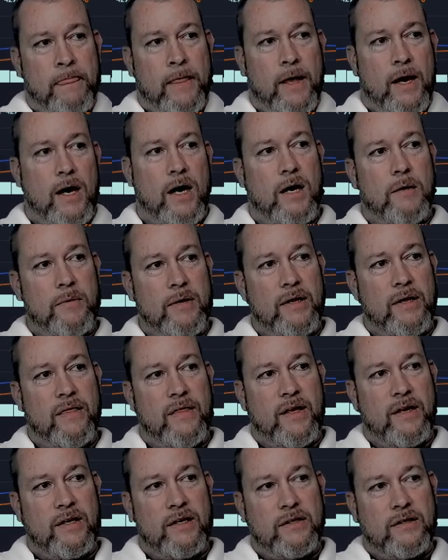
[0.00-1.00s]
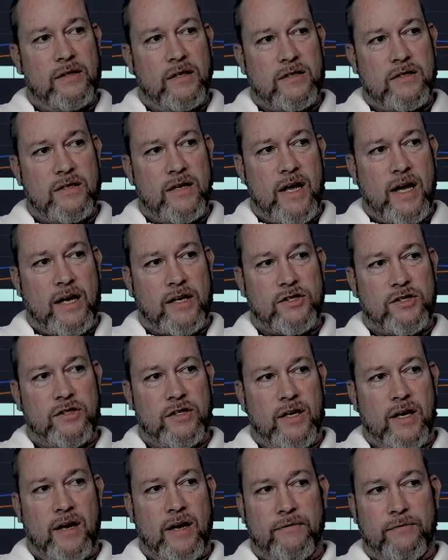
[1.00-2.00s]
and then it doesn't
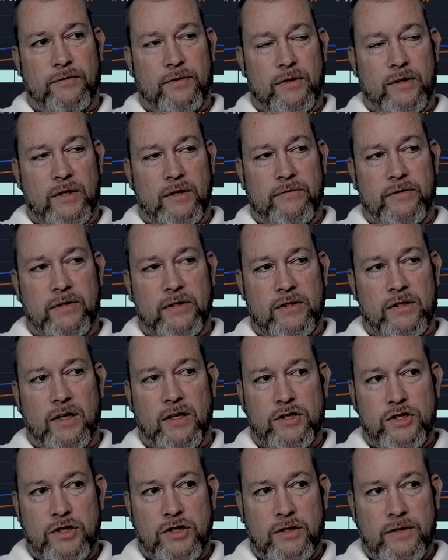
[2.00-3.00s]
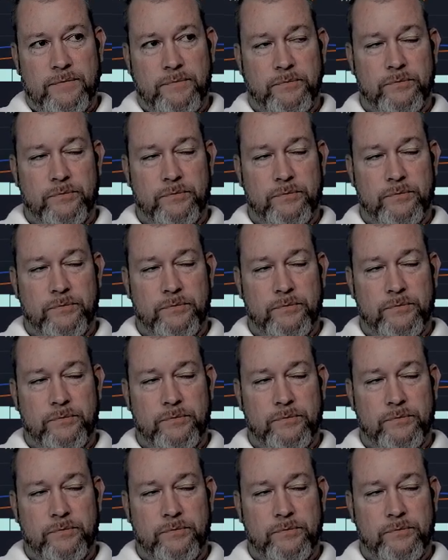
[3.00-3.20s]
actually ever even touch it,